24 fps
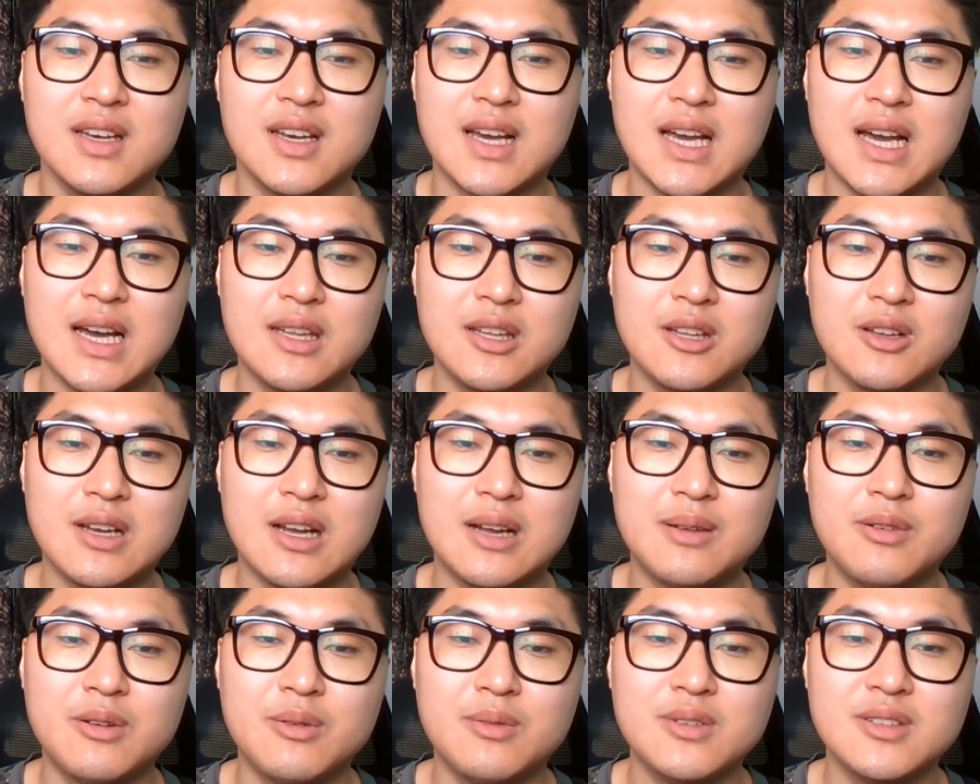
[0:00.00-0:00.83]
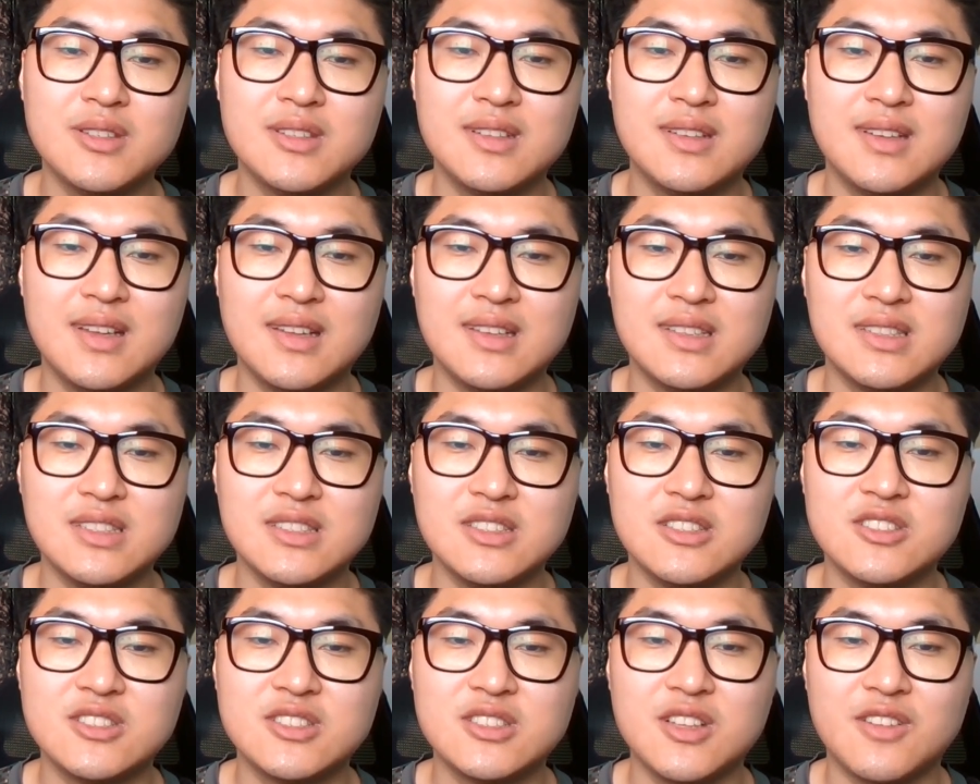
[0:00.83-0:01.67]
Government
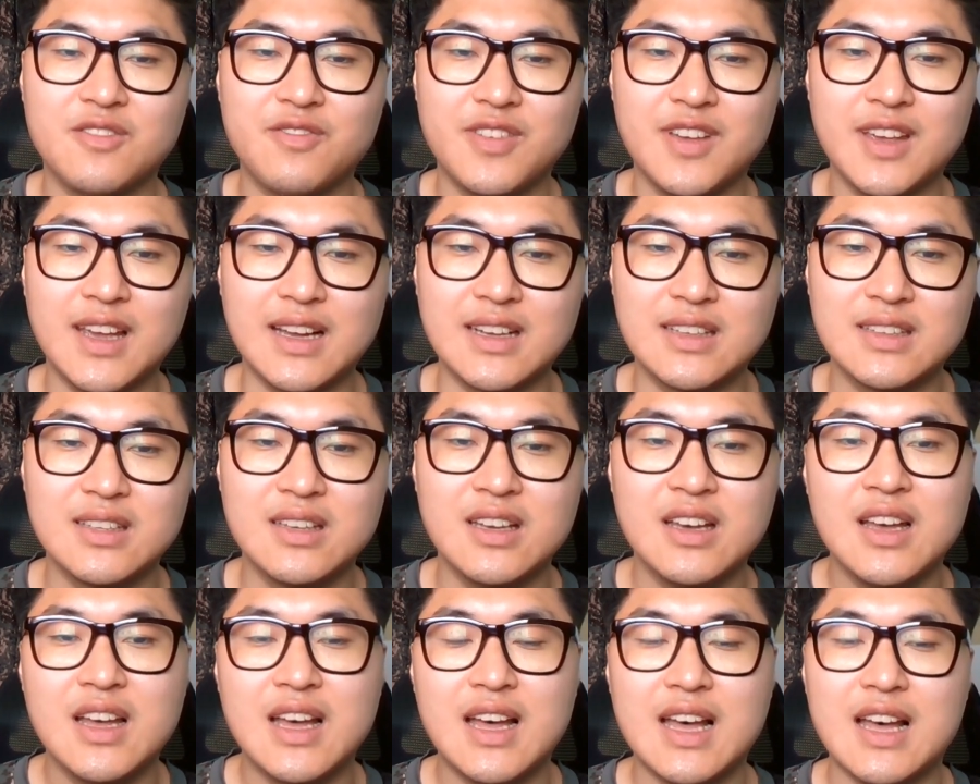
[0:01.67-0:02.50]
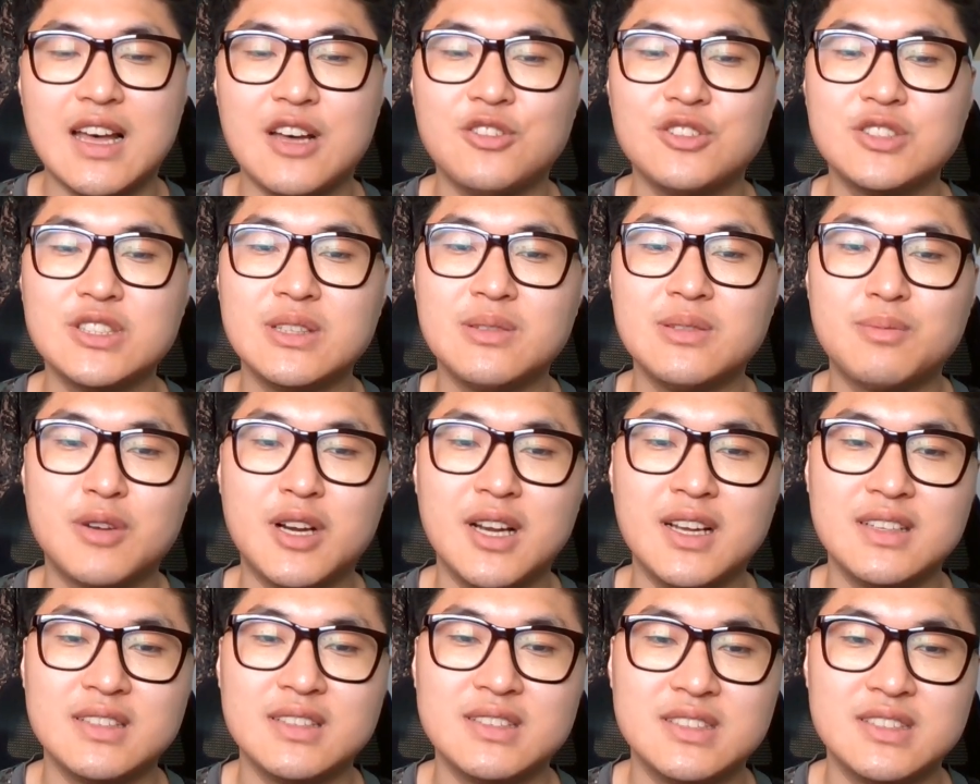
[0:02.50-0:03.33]
decisions affect housing
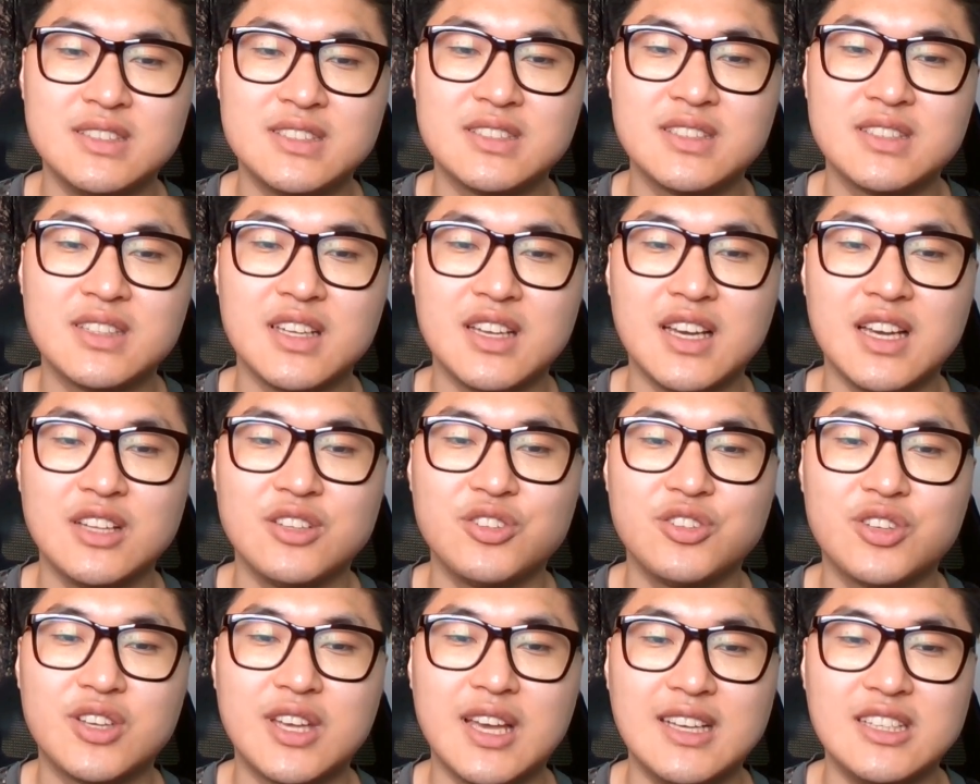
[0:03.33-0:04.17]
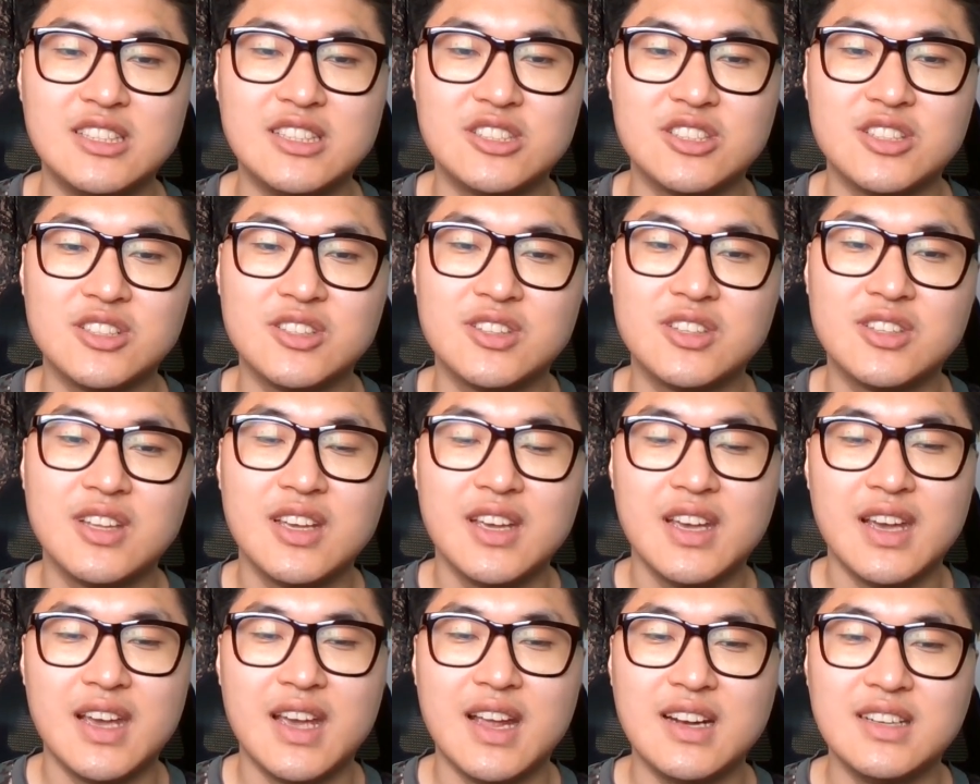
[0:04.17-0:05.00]
prices, education,
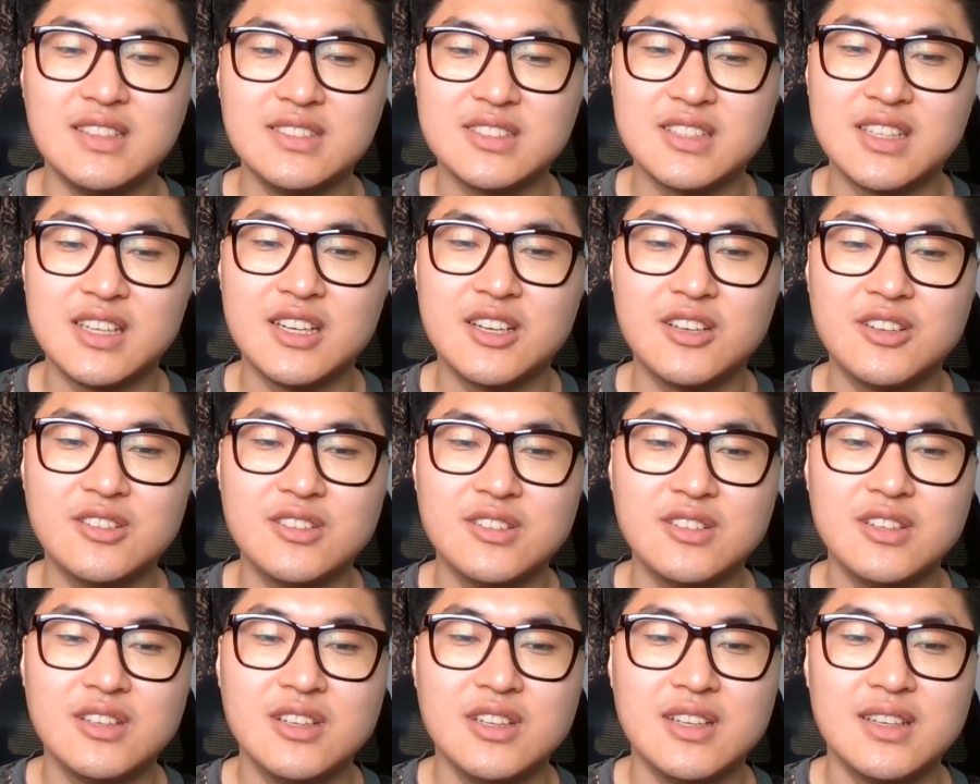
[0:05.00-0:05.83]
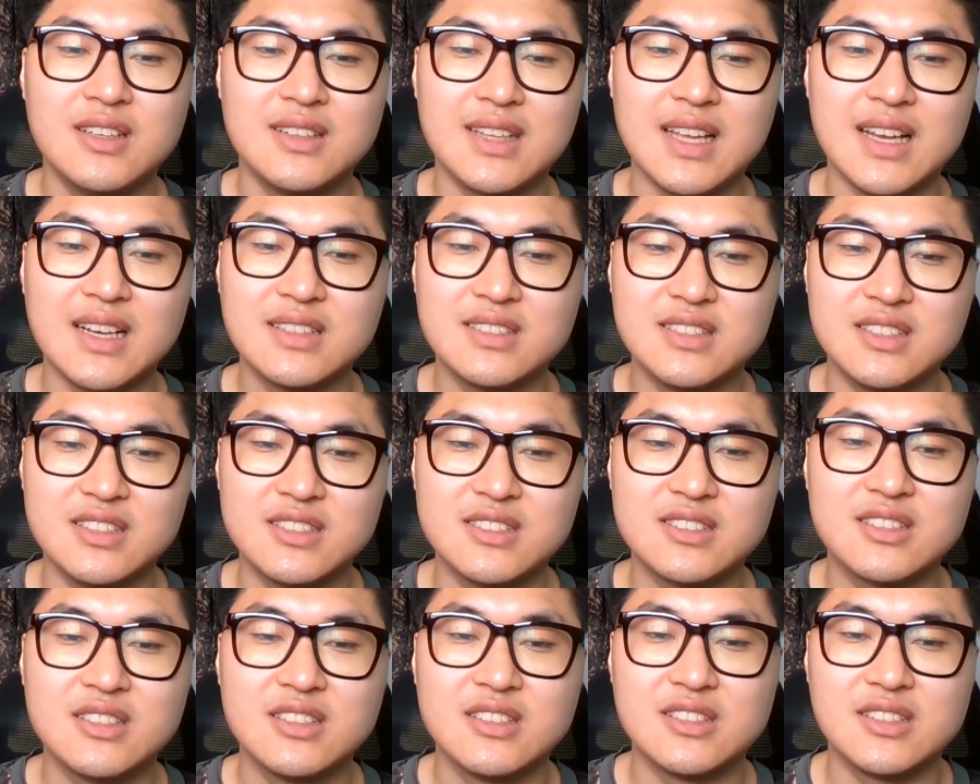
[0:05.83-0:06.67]
healthcare, taxes,
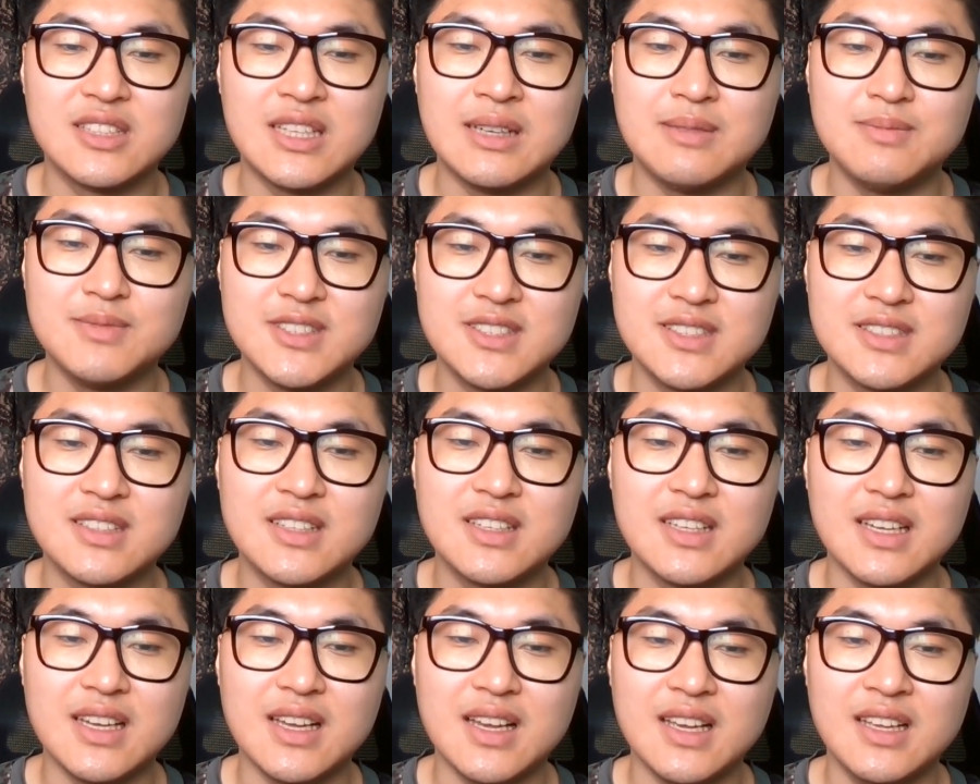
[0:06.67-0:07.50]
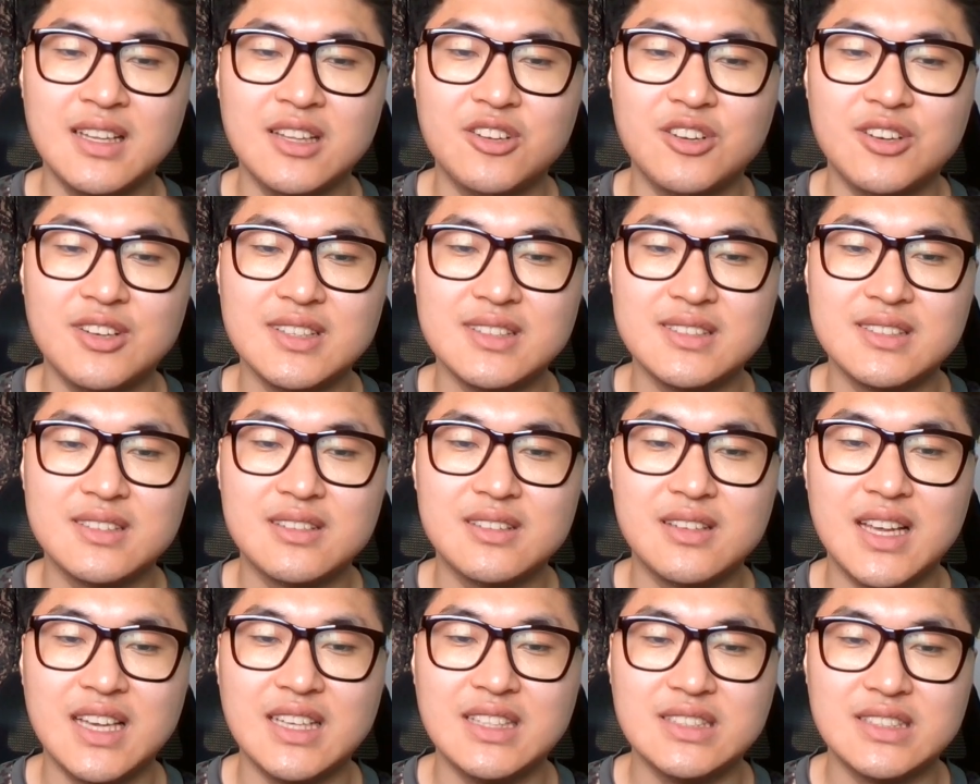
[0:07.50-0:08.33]
jobs, interest
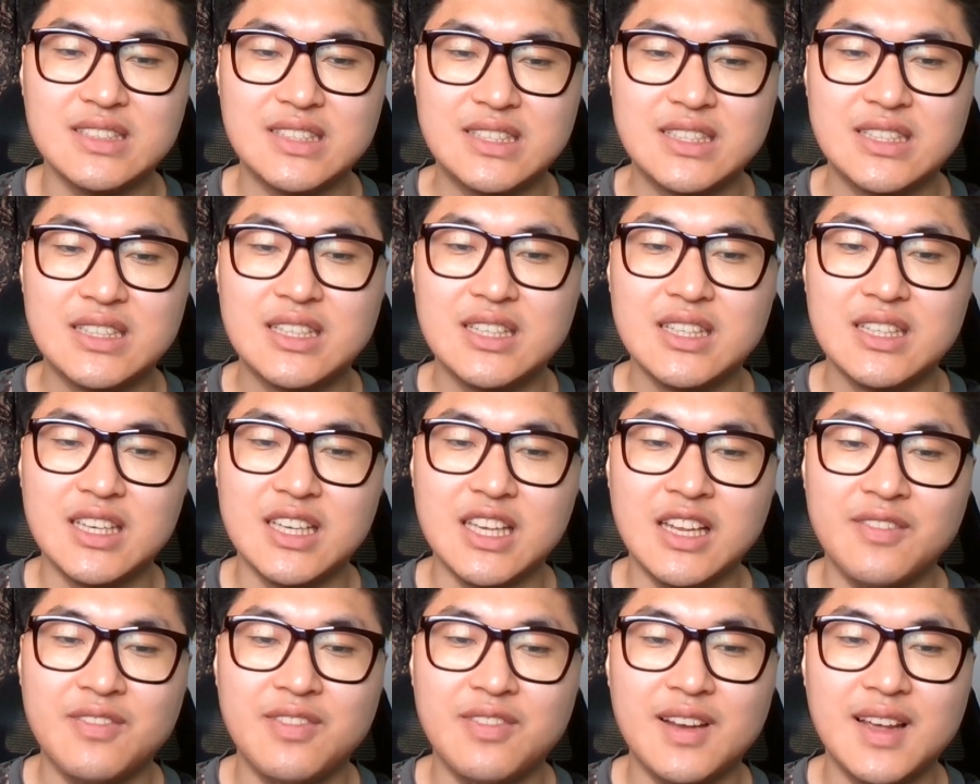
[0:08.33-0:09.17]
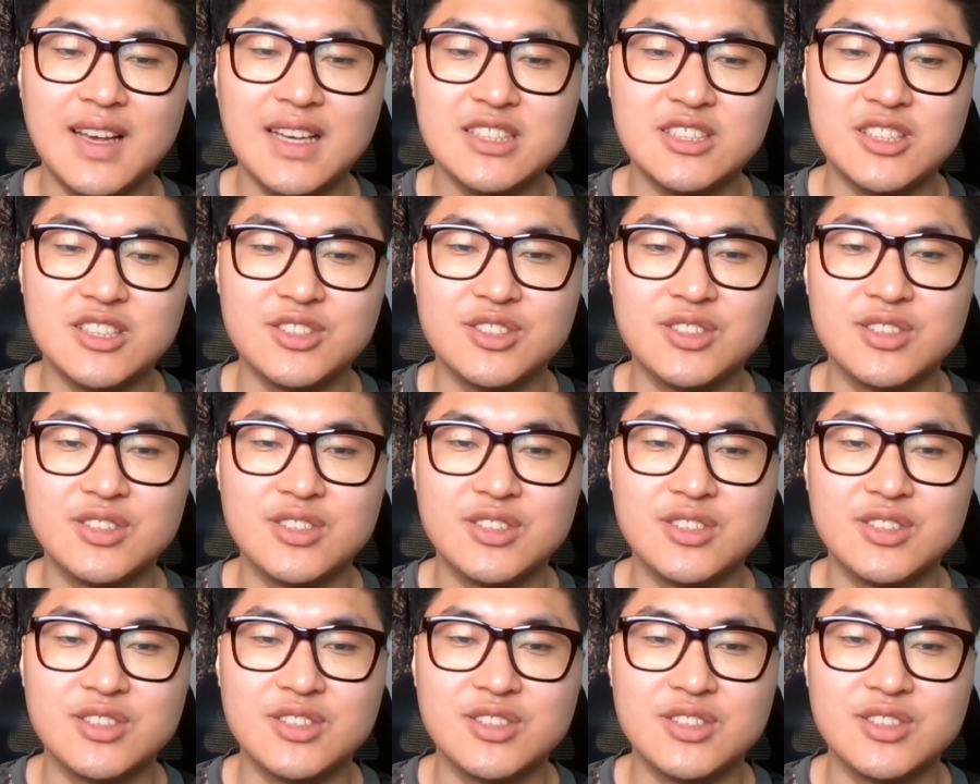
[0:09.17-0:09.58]
rates, inflation.